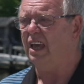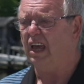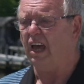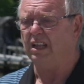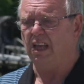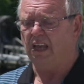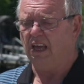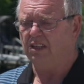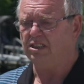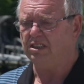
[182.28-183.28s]
And
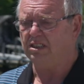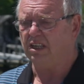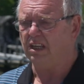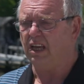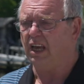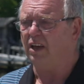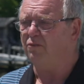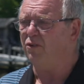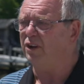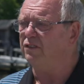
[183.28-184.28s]
just
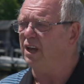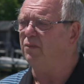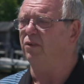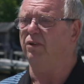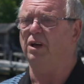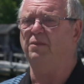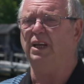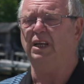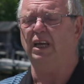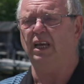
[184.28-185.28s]
for example, I
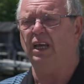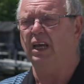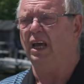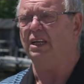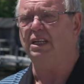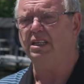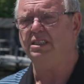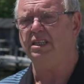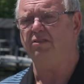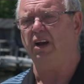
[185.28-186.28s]
mean, a
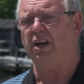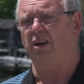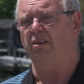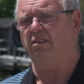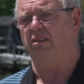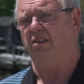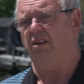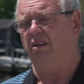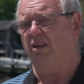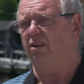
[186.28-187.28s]
DSC radio.
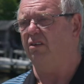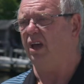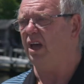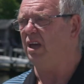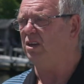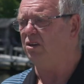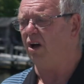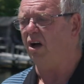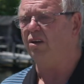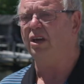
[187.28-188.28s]
Okay,
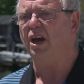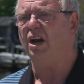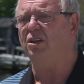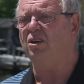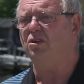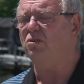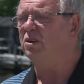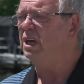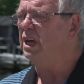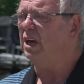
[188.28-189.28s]
all you got to do
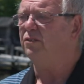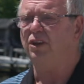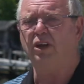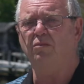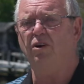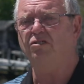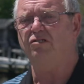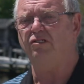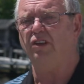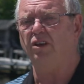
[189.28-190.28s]
to get an
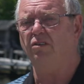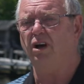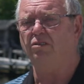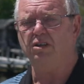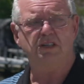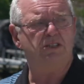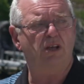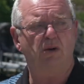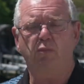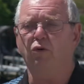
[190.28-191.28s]
emergency signal out is
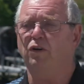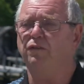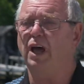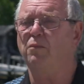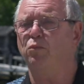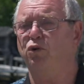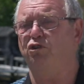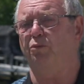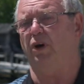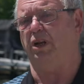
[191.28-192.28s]
pull a flap and
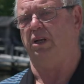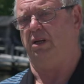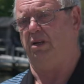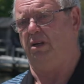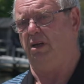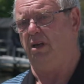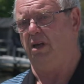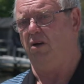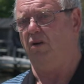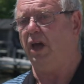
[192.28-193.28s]
push a button.
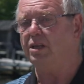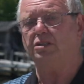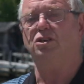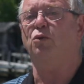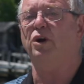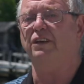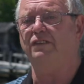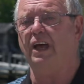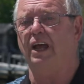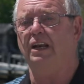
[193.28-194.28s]
Okay, so quick as
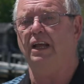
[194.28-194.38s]
that.